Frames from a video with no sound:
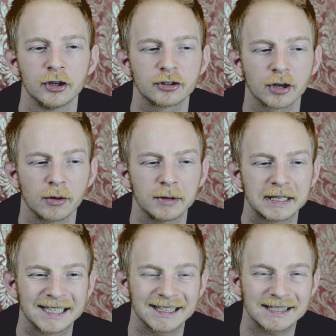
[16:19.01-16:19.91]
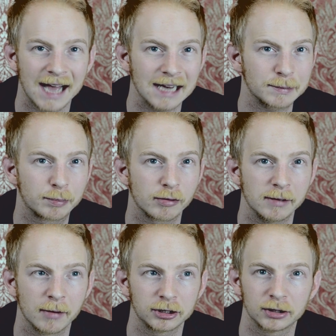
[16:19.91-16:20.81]
So that's
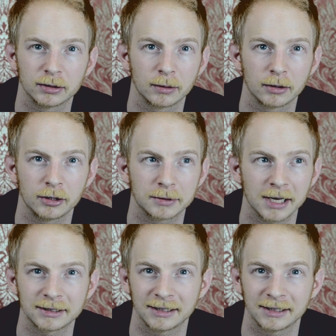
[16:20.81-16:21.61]
pretty much your texting.